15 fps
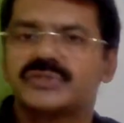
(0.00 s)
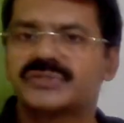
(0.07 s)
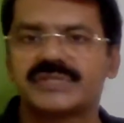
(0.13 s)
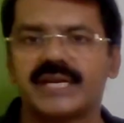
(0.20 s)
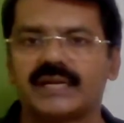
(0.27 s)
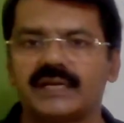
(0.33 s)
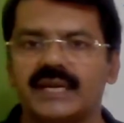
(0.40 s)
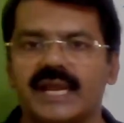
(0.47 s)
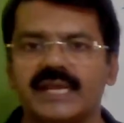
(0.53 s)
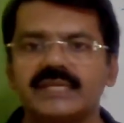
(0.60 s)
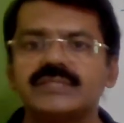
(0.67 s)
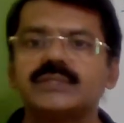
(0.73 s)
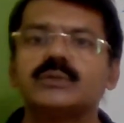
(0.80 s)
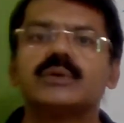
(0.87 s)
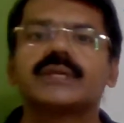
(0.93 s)
straight
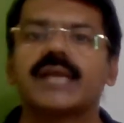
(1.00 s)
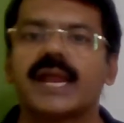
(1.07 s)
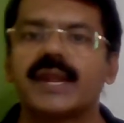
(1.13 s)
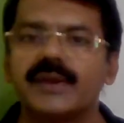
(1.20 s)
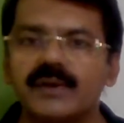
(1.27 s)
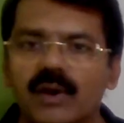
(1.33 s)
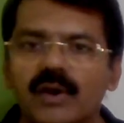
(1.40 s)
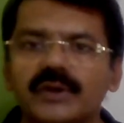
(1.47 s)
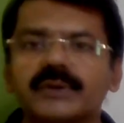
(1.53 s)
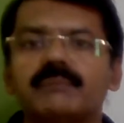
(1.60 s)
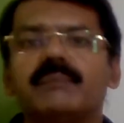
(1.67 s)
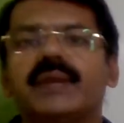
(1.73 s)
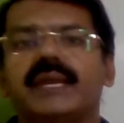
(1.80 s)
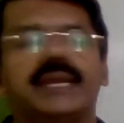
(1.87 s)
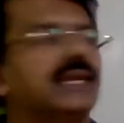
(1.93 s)
lines you
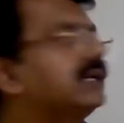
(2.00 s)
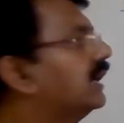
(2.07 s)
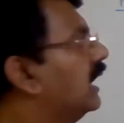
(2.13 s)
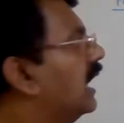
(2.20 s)
cannot make